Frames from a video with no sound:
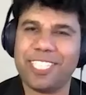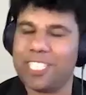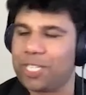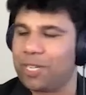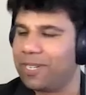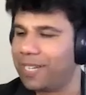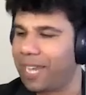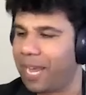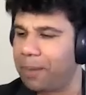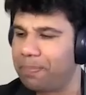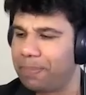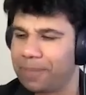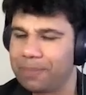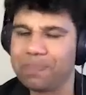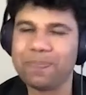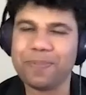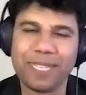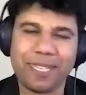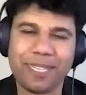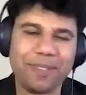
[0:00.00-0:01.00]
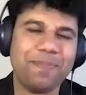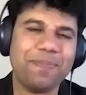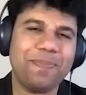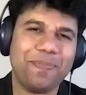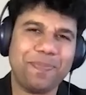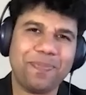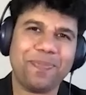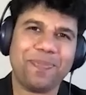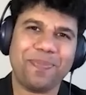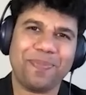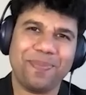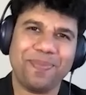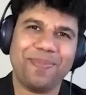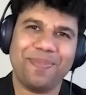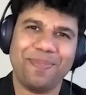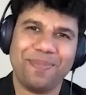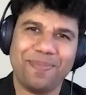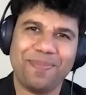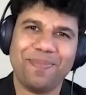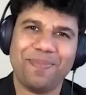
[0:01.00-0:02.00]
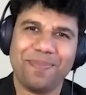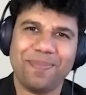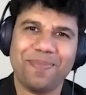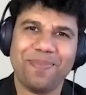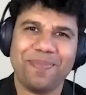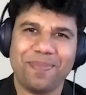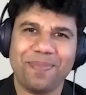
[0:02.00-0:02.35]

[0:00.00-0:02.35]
um, on tap. Yeah. intelligence of that.